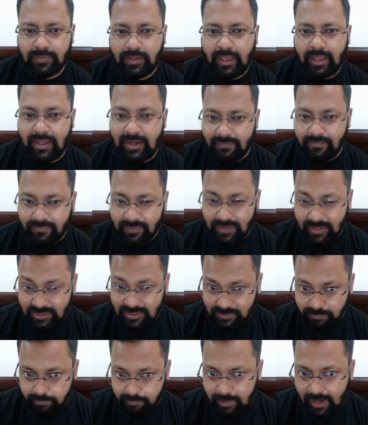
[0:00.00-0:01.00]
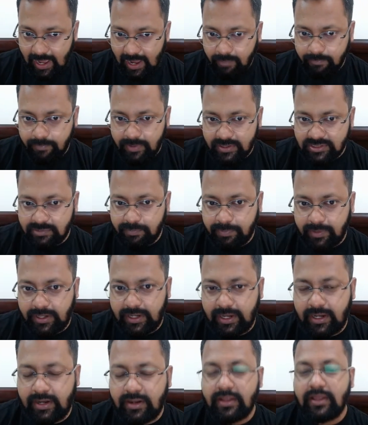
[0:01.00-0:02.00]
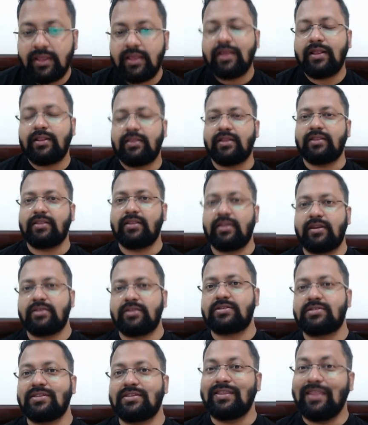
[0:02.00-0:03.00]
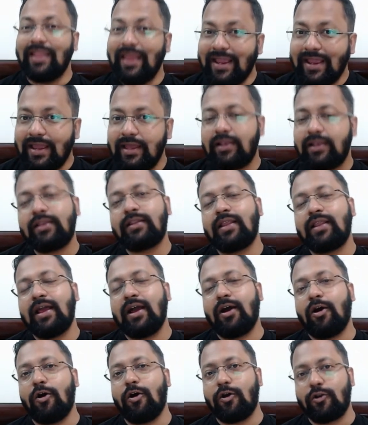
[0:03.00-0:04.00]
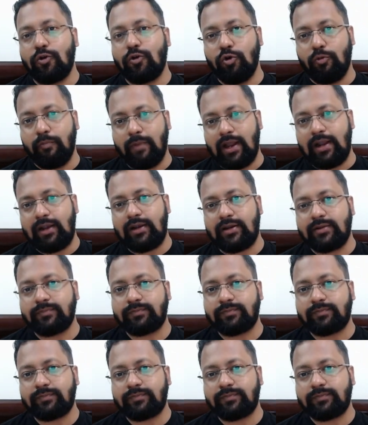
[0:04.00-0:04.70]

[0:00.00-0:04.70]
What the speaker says: And if there is black precipitate, then there is nickel or cobalt.